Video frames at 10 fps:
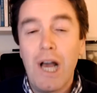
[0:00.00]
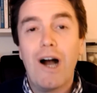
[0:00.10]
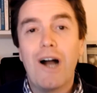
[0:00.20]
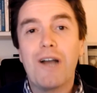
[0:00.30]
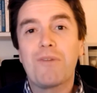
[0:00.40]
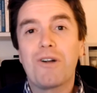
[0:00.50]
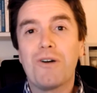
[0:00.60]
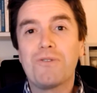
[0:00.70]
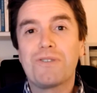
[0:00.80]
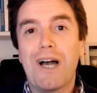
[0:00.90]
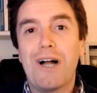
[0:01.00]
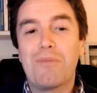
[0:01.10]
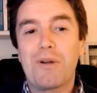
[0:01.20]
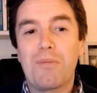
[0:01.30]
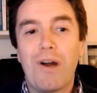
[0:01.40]
I'm your host,
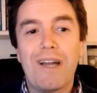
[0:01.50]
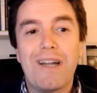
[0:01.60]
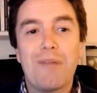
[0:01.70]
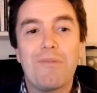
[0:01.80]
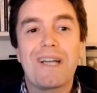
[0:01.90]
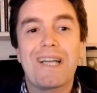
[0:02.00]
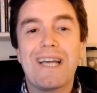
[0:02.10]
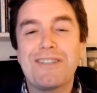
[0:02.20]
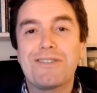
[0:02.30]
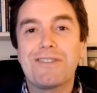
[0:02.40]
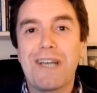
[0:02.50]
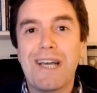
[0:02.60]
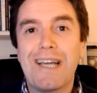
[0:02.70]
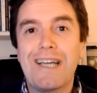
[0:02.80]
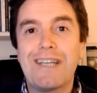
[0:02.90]
Al McBride, and my guest
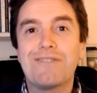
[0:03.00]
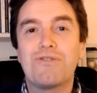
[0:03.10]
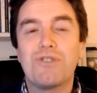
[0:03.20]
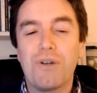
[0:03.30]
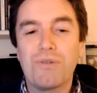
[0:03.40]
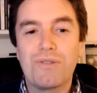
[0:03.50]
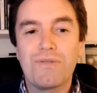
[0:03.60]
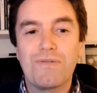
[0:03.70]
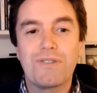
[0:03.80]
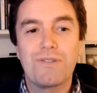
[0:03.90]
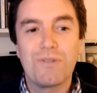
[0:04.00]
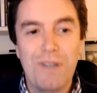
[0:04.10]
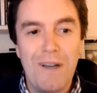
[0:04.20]
today is Joseph D'Souza.